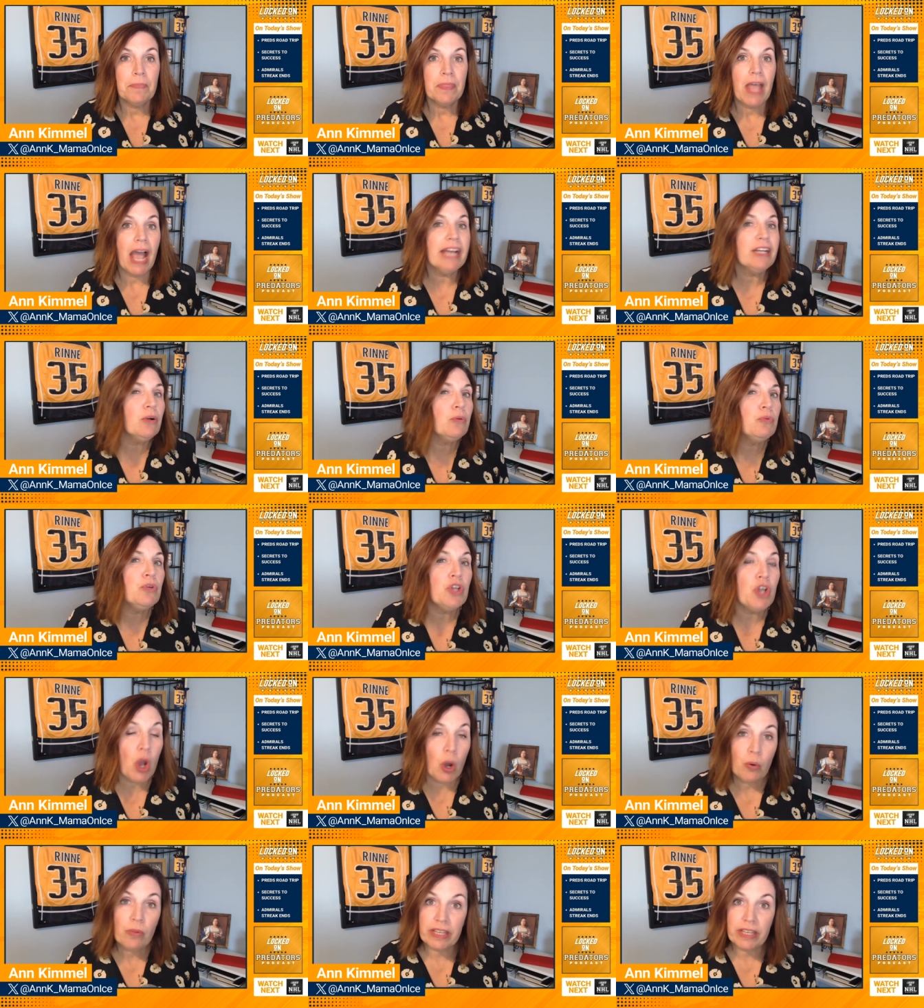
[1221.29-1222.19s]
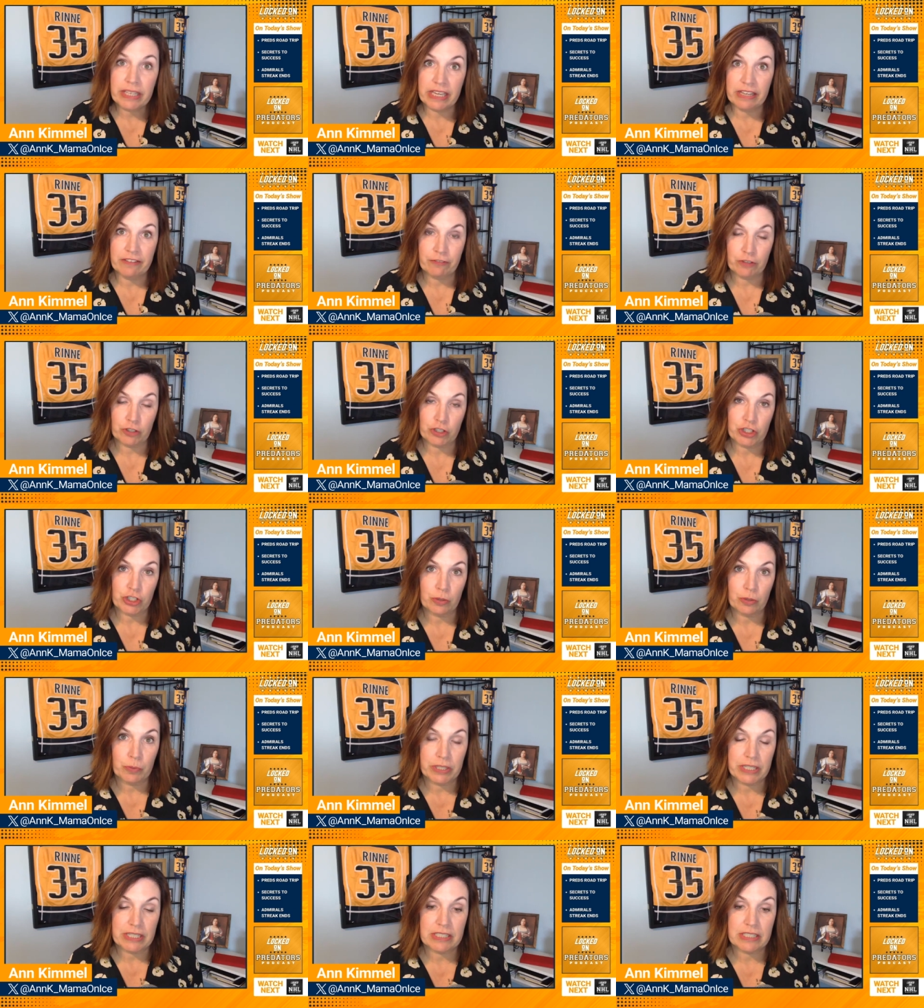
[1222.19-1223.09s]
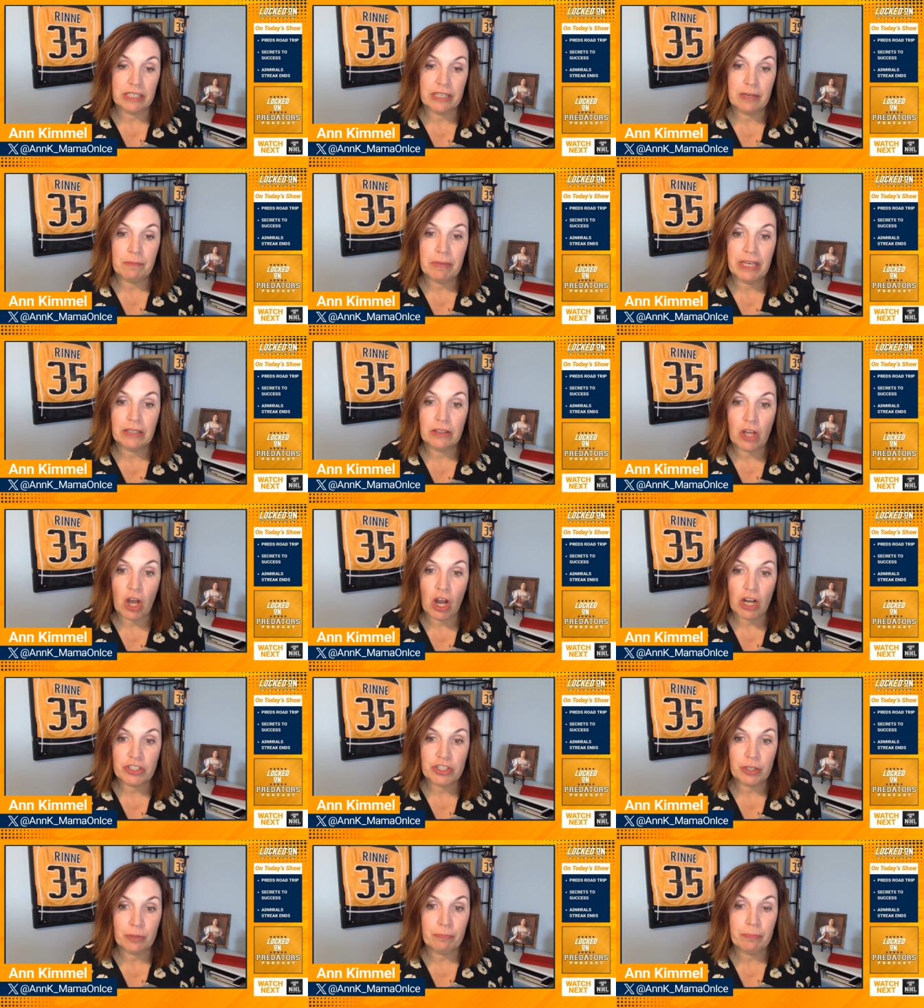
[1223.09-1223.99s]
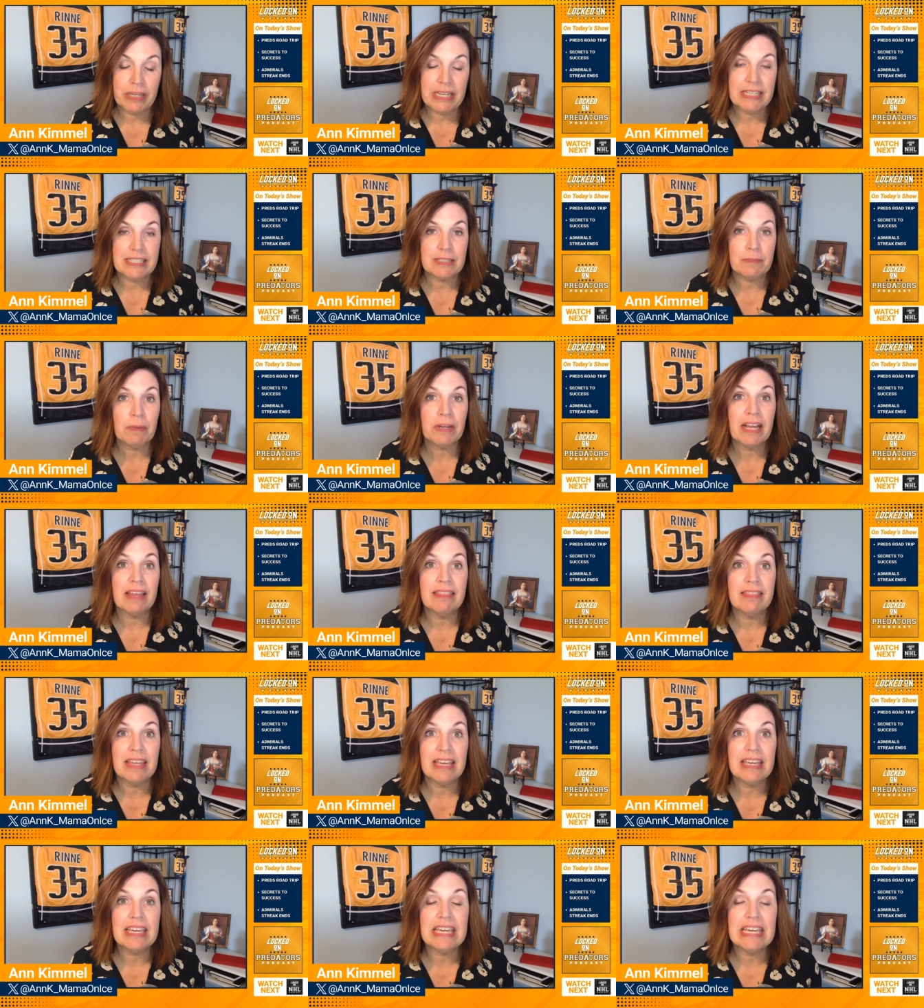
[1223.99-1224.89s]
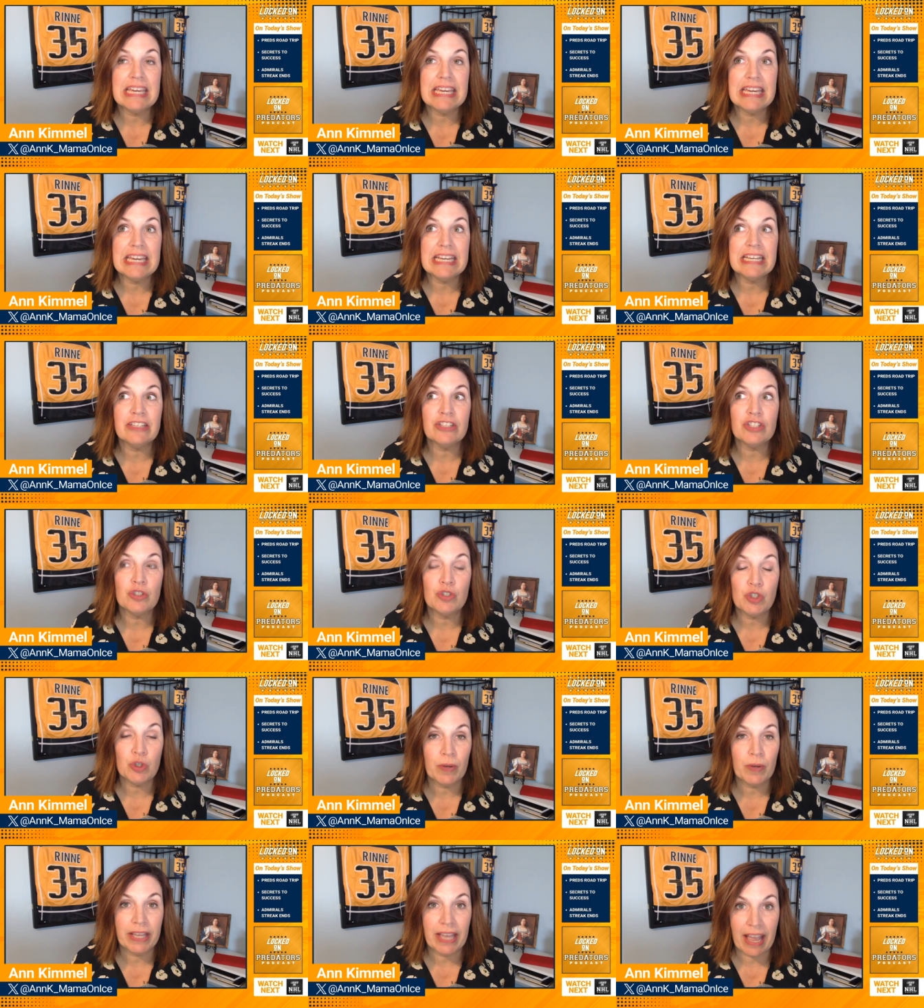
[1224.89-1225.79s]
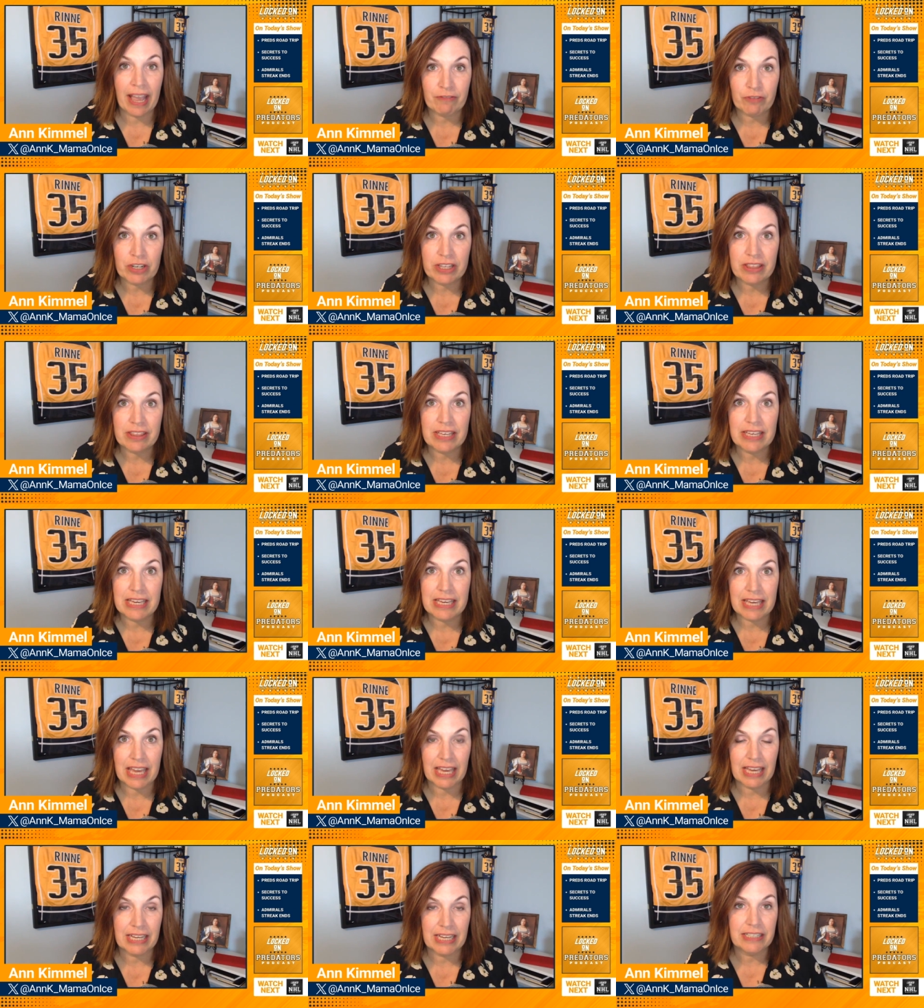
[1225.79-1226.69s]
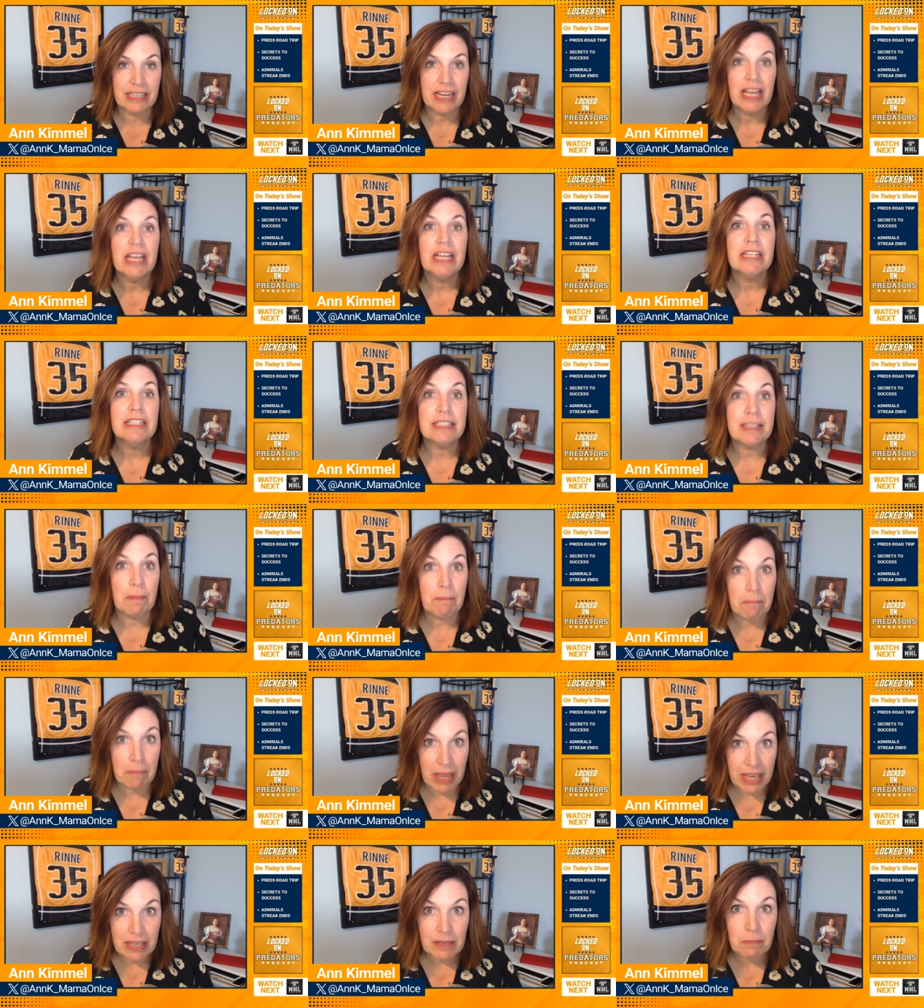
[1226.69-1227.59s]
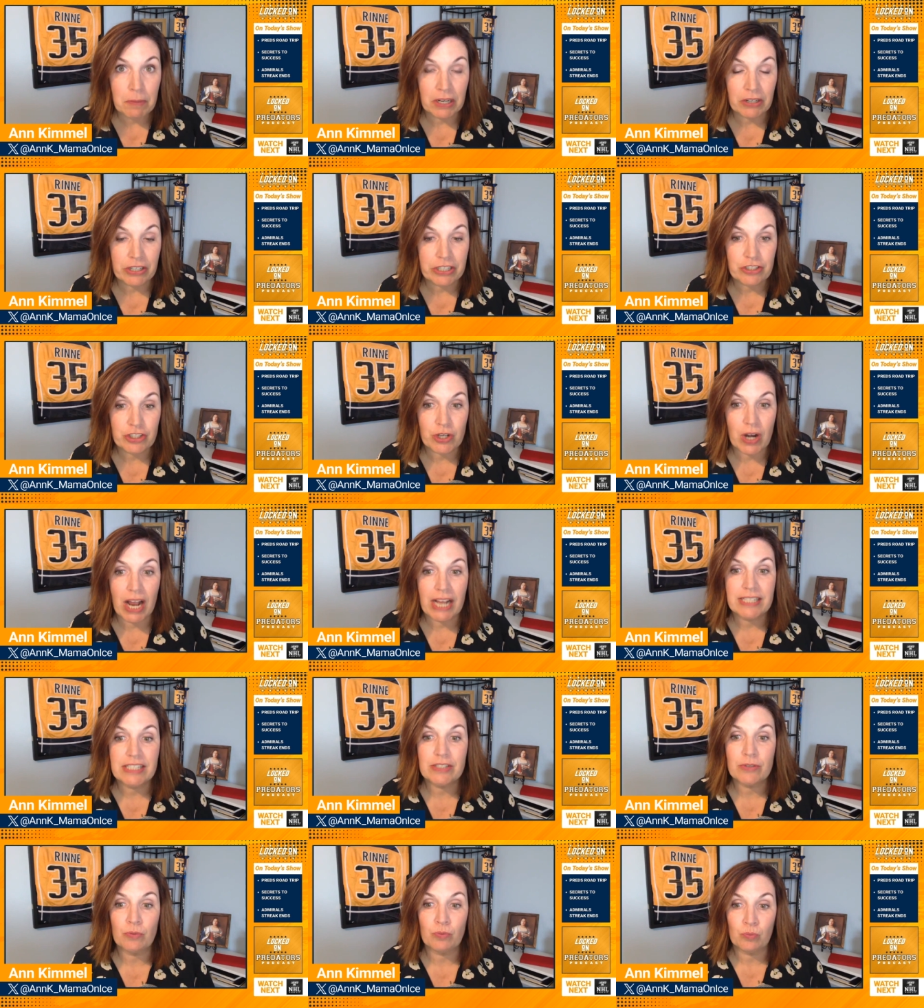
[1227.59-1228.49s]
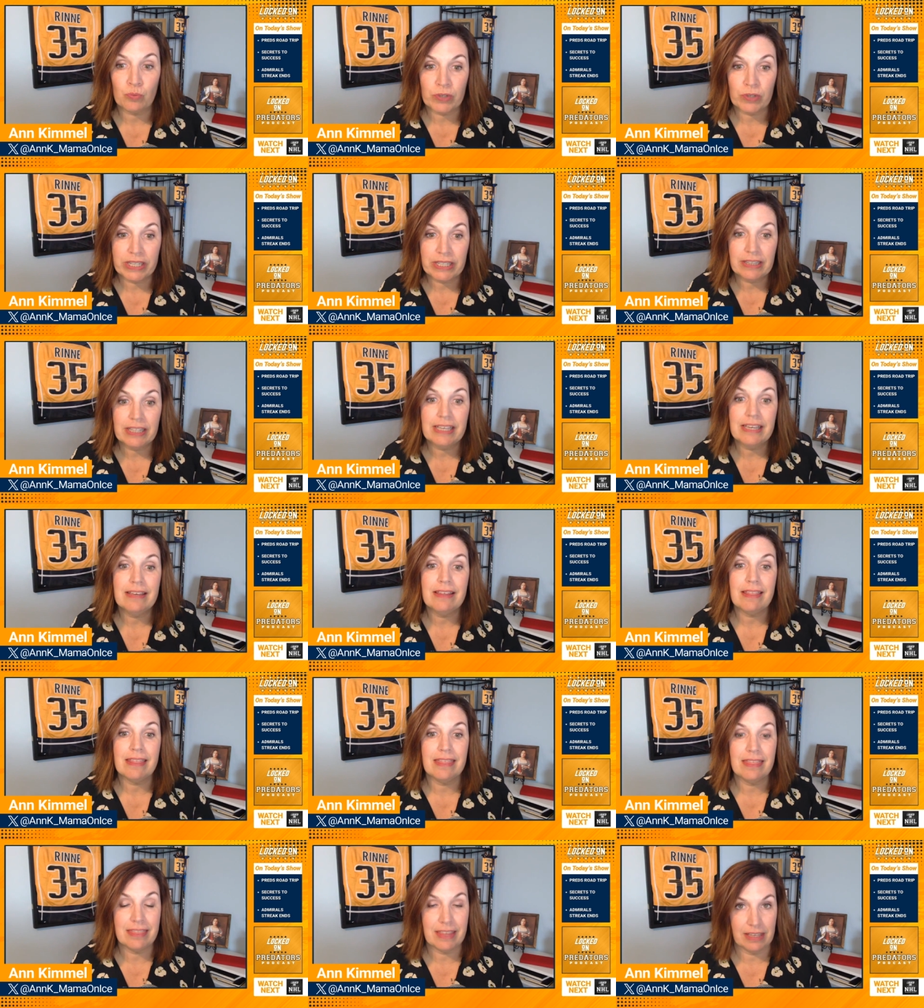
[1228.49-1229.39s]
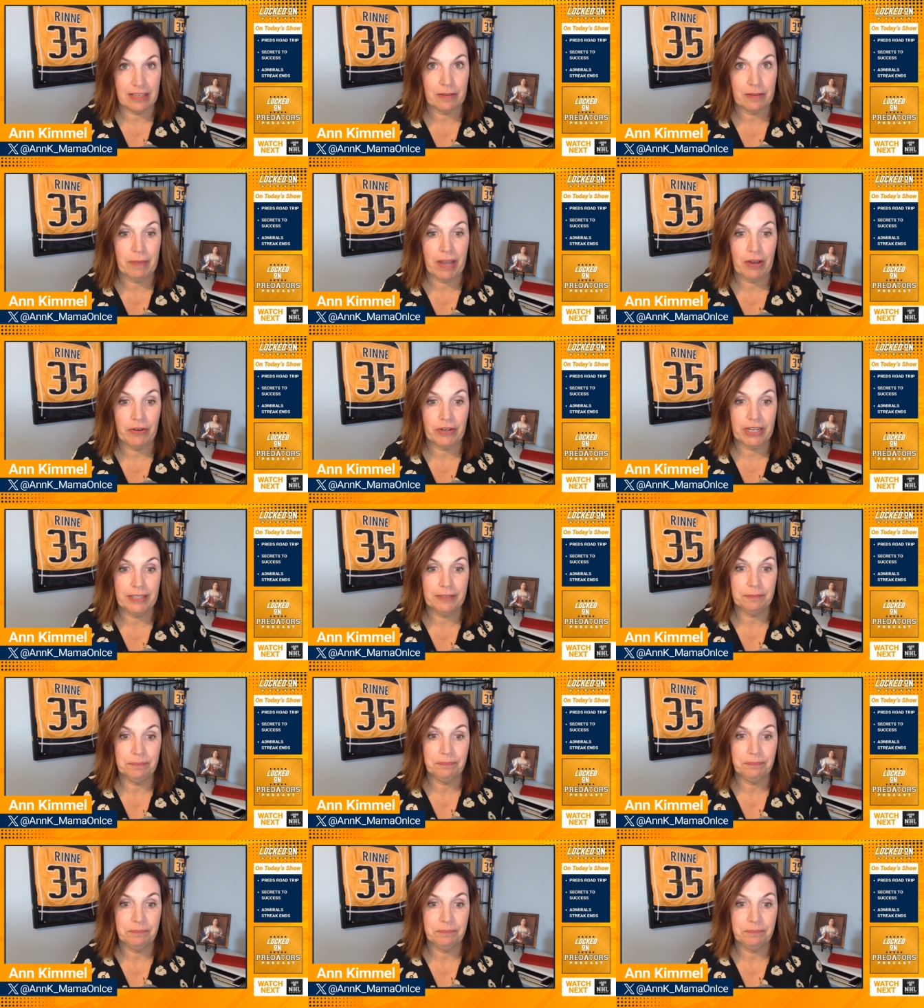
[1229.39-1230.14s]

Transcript: I don't know that Kiefer Sherwood is going to be a long term piece, but I think he is doing everything he can to make Barry Trotz really think about it.